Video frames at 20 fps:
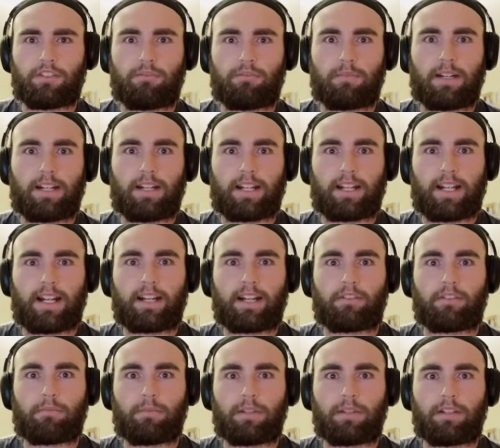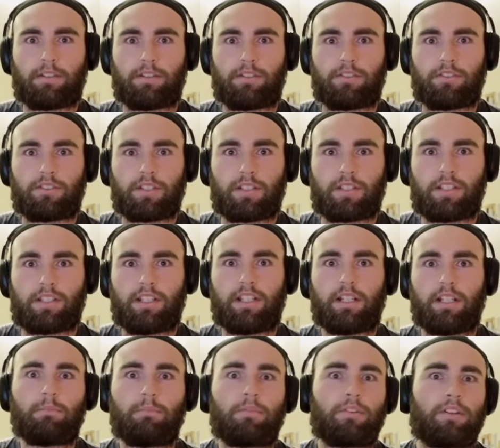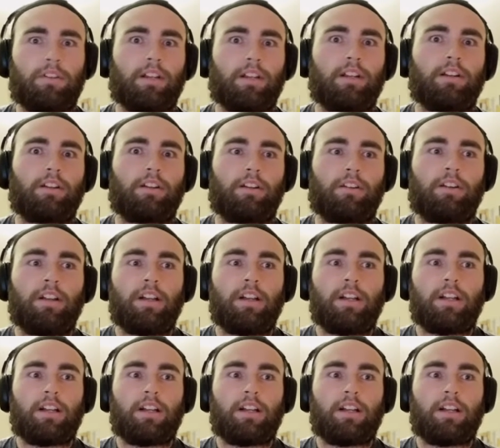as a dramatic actor because there's a scene in particular,